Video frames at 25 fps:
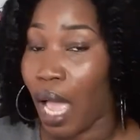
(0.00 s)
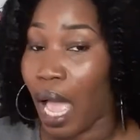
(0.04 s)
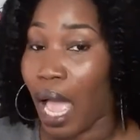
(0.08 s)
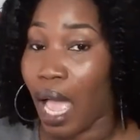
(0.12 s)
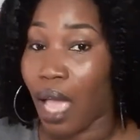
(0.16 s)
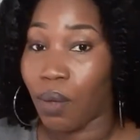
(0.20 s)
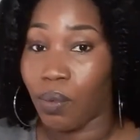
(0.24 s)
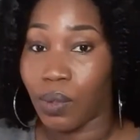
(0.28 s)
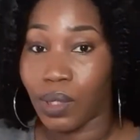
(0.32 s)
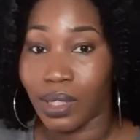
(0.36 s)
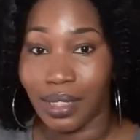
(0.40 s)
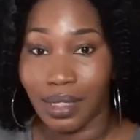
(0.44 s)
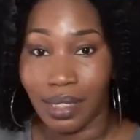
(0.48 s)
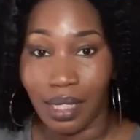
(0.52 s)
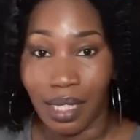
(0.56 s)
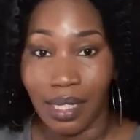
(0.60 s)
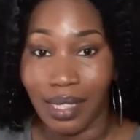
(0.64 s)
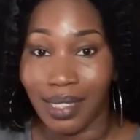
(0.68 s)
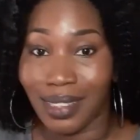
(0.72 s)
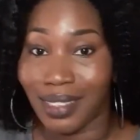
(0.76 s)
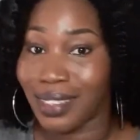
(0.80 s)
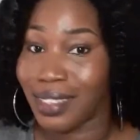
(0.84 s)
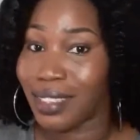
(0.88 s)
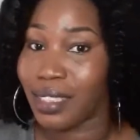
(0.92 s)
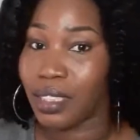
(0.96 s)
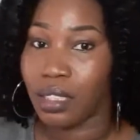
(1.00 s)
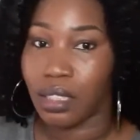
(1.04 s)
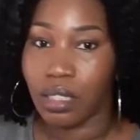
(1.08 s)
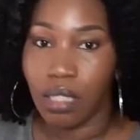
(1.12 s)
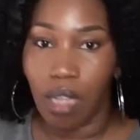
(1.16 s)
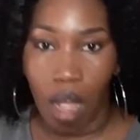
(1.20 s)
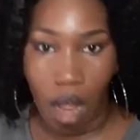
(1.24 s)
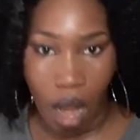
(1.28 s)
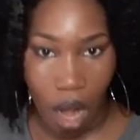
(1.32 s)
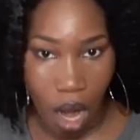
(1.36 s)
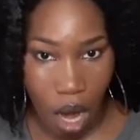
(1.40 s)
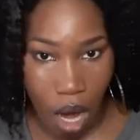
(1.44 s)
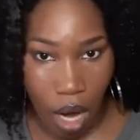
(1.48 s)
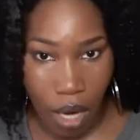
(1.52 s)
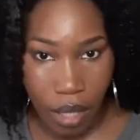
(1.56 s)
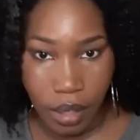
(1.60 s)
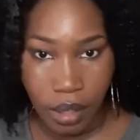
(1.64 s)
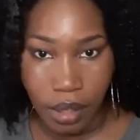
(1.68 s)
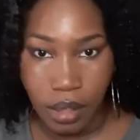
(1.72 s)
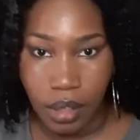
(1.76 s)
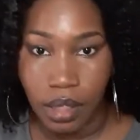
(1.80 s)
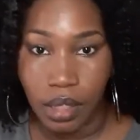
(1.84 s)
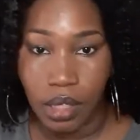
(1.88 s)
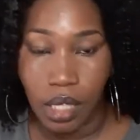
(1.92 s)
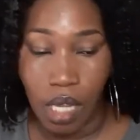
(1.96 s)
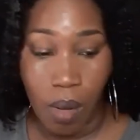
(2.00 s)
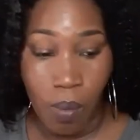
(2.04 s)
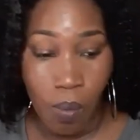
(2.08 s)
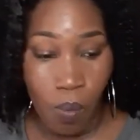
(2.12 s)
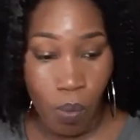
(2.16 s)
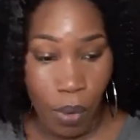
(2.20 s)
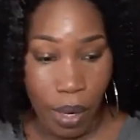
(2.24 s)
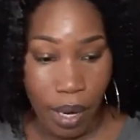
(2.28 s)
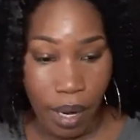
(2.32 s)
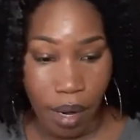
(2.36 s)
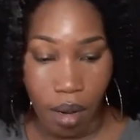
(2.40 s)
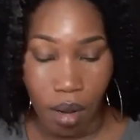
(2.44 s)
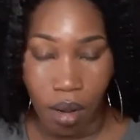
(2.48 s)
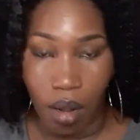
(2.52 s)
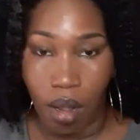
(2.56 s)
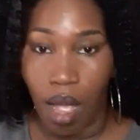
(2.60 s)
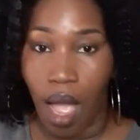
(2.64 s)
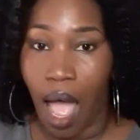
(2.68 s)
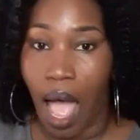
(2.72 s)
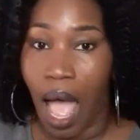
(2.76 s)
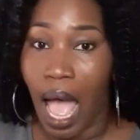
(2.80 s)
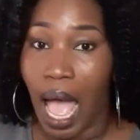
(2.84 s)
I would say start somewhere.